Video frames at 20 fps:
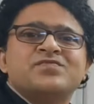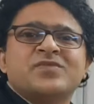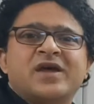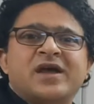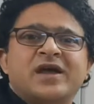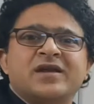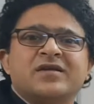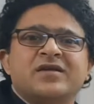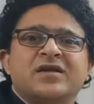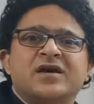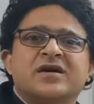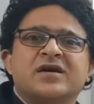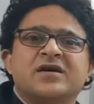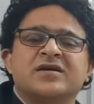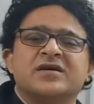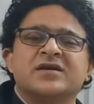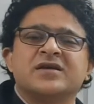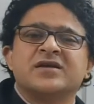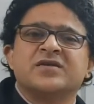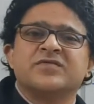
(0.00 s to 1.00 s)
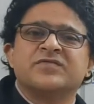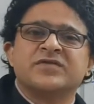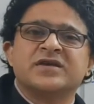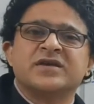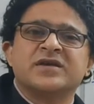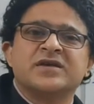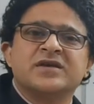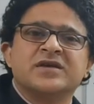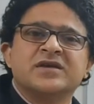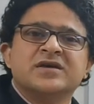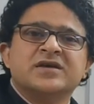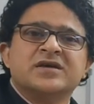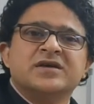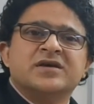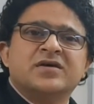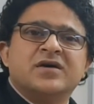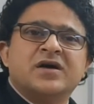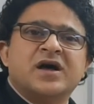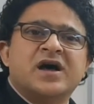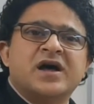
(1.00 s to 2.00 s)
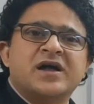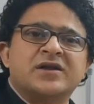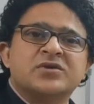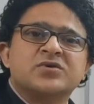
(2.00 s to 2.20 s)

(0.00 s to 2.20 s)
And I